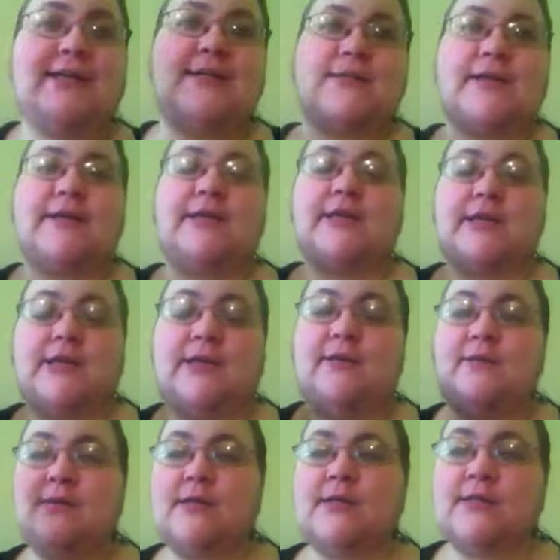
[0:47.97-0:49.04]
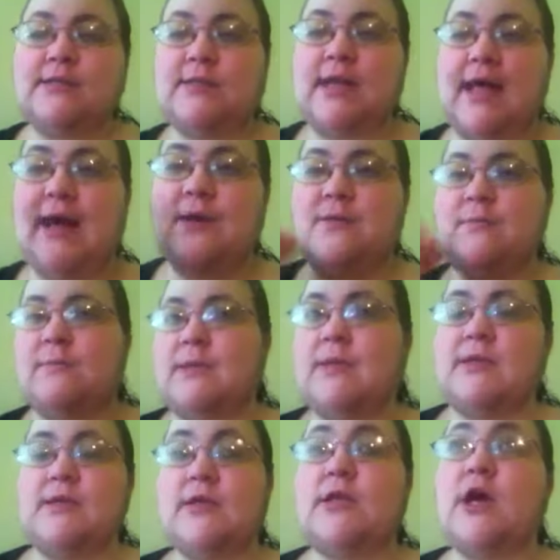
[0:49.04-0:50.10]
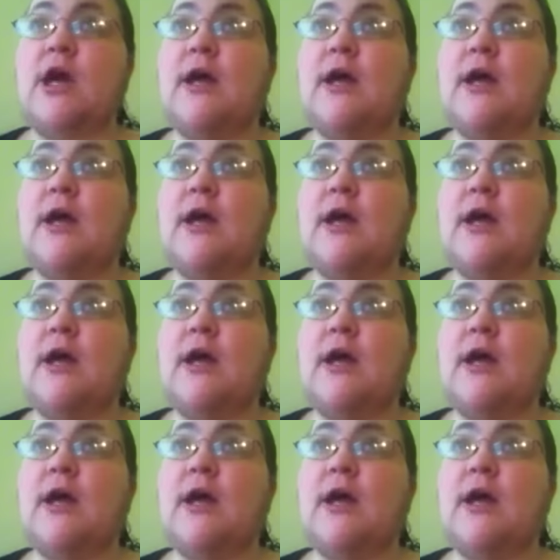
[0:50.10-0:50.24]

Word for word: He's like the cutest animated